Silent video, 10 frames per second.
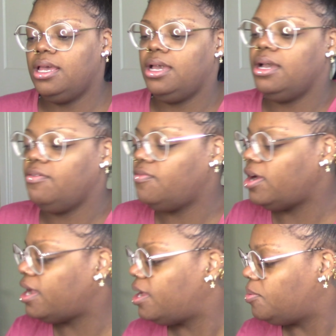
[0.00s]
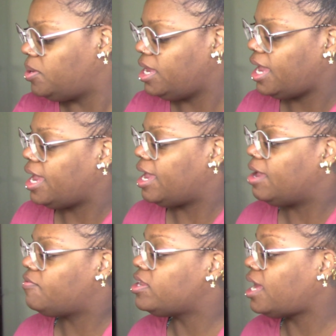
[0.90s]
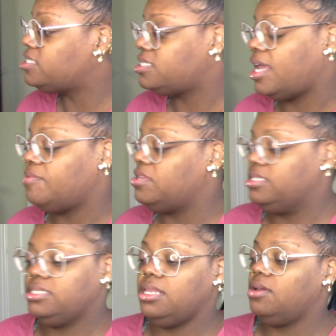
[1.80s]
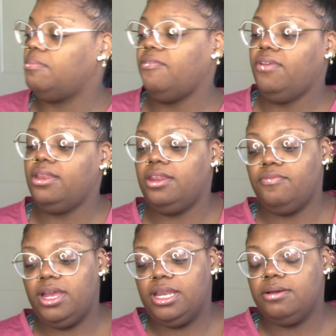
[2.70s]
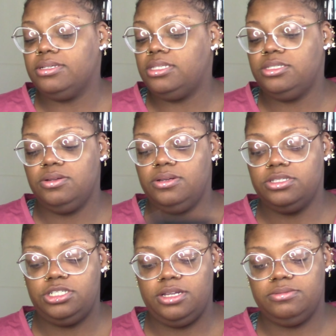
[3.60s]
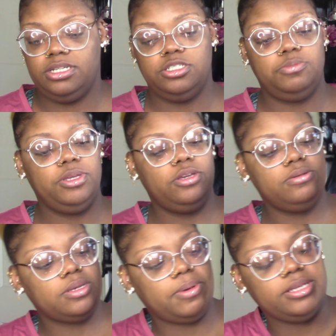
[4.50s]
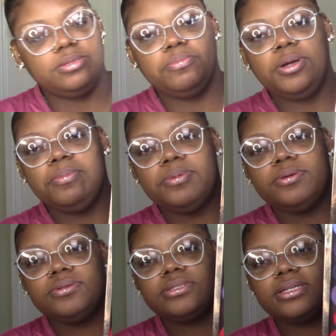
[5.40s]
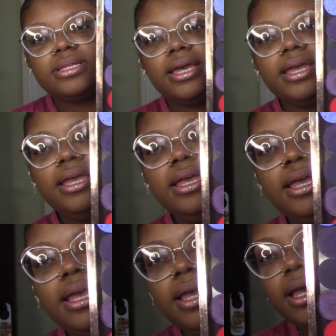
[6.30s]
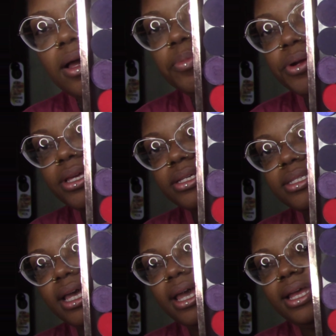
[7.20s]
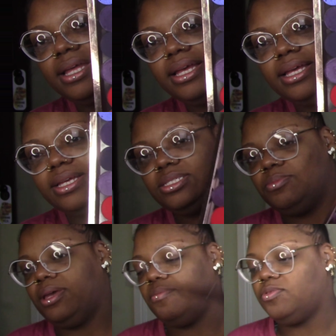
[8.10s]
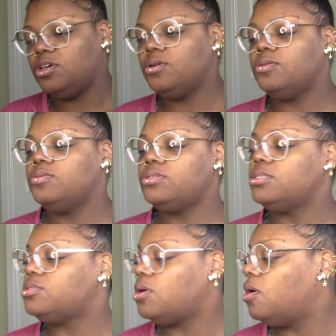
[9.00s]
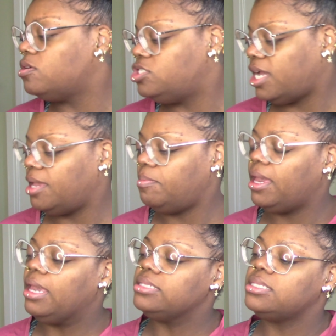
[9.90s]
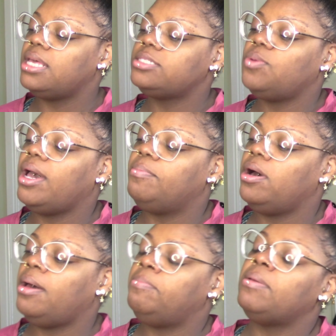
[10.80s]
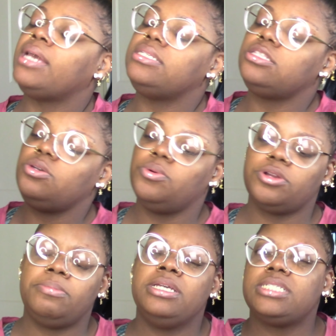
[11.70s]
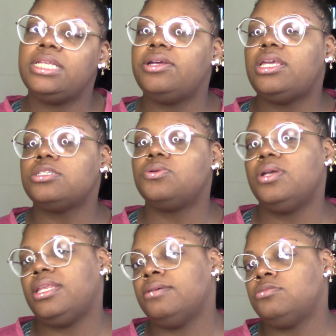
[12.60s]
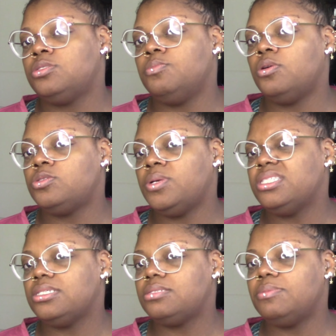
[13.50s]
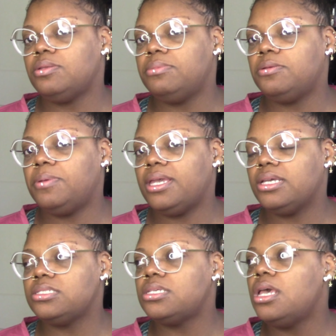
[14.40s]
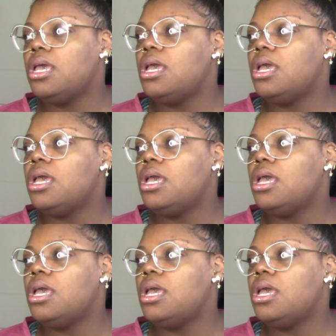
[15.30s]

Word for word: All right, we have, and I just have these sitting on my vanity right now because these are all the shadows I've just been using. Pinks and purples, look at that. How pretty is that? So we have those, and these are all giant pans. And that's why I bought, I, I did the order because Clarity is going down to small 26 millimeter pans.